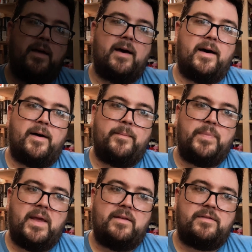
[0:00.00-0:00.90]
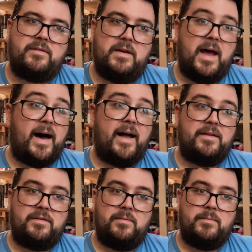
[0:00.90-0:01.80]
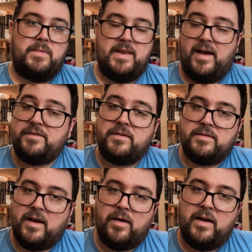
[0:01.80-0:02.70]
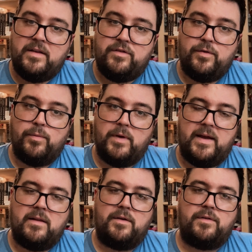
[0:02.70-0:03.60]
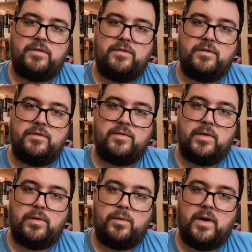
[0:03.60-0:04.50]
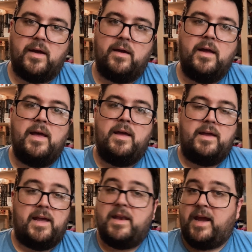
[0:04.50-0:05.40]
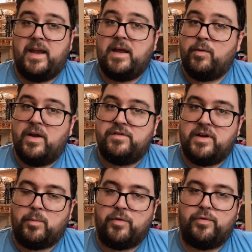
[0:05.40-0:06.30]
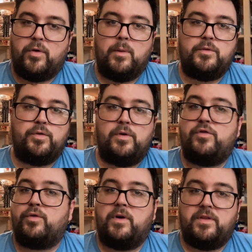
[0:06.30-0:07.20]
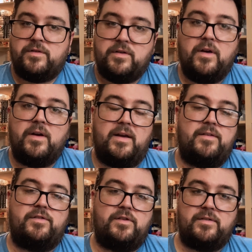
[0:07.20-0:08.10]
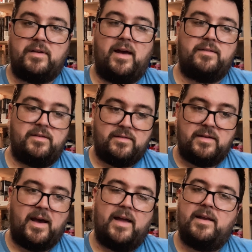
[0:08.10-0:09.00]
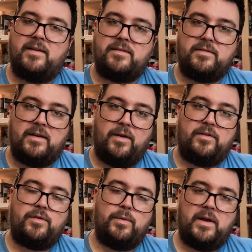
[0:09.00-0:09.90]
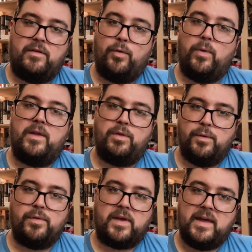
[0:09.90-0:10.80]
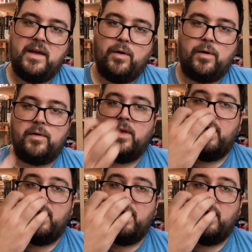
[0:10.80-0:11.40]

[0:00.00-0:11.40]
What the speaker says: It's not necessary to read Little Sisters of Eluria in any way, shape, or form to enjoy the series, just as it's not necessary to read The Wind Through the Keyhole.